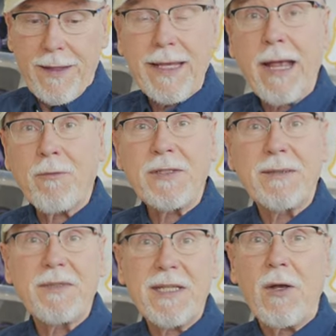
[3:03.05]
The cameras
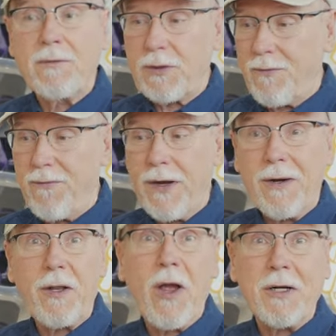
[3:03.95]
themselves are
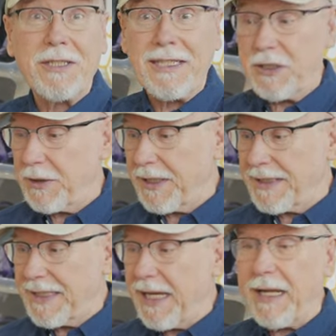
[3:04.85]
very large, as you can
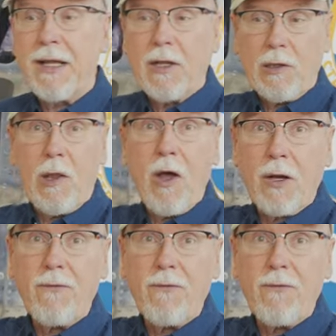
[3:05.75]
see. Long